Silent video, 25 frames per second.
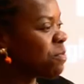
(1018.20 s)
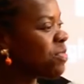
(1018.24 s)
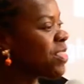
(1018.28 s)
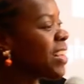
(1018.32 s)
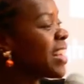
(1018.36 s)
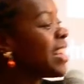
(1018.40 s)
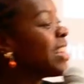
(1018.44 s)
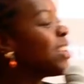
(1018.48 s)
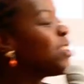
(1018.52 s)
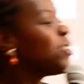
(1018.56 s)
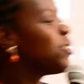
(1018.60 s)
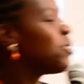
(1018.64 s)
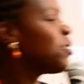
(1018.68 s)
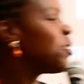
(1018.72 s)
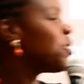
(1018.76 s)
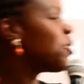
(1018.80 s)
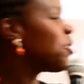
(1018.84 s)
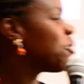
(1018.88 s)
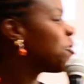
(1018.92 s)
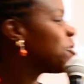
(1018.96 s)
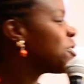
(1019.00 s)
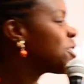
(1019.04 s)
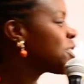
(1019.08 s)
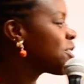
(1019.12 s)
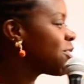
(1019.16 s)
thank you.
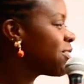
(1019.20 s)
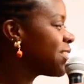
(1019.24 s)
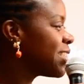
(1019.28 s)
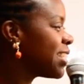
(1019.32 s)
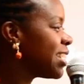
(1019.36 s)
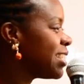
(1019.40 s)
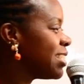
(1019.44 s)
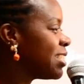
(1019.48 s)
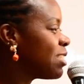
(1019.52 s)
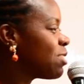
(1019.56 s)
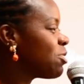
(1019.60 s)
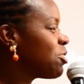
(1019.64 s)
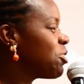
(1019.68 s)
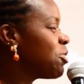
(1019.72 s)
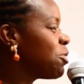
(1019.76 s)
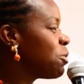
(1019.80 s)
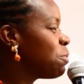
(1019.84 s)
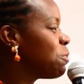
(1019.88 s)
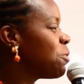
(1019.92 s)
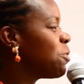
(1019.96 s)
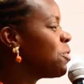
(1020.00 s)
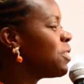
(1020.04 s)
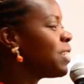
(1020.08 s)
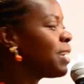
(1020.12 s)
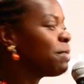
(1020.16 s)
You're also on the editorial
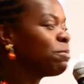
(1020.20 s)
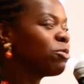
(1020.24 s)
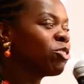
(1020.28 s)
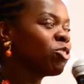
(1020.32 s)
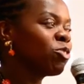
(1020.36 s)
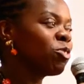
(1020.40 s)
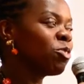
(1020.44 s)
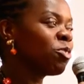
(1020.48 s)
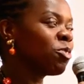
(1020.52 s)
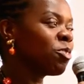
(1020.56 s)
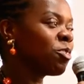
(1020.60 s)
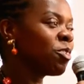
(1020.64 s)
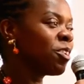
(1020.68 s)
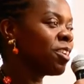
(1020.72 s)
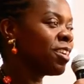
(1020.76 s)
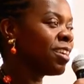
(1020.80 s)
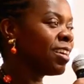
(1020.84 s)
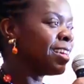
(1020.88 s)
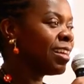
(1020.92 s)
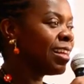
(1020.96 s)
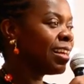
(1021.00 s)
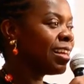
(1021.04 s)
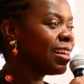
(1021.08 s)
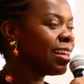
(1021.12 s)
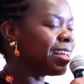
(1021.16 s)
board. I'm sure,
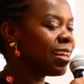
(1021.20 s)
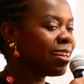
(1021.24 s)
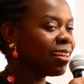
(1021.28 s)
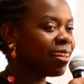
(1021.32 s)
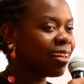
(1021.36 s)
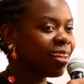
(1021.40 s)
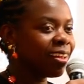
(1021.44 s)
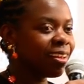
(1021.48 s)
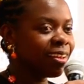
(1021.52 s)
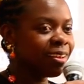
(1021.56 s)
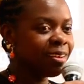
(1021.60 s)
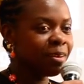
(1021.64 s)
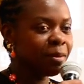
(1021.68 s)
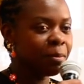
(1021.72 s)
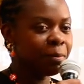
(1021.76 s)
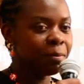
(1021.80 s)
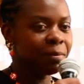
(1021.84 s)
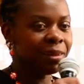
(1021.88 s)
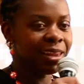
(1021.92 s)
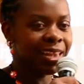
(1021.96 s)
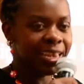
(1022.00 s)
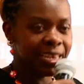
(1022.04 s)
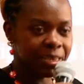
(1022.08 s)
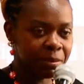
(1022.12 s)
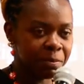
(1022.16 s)

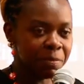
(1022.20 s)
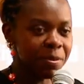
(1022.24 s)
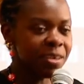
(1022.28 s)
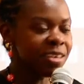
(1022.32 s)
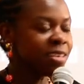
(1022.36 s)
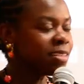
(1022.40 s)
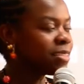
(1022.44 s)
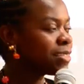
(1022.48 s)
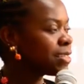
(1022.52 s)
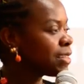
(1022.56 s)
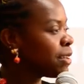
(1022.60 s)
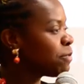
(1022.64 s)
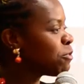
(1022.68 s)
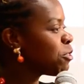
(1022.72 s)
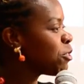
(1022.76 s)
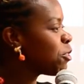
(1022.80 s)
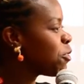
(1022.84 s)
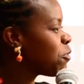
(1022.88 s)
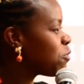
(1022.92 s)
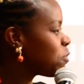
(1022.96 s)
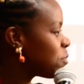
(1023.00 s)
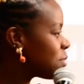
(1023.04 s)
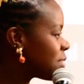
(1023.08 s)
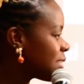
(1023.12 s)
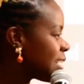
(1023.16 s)
like me, several
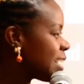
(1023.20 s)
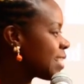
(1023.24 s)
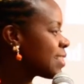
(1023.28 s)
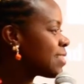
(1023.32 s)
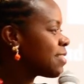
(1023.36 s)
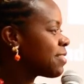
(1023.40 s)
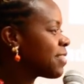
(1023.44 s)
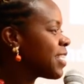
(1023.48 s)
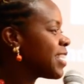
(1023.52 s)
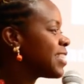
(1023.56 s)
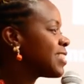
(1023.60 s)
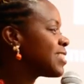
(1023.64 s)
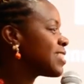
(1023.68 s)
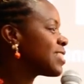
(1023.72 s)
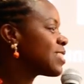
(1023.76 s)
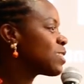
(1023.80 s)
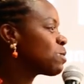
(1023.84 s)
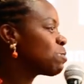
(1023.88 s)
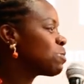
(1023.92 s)
of the other writers,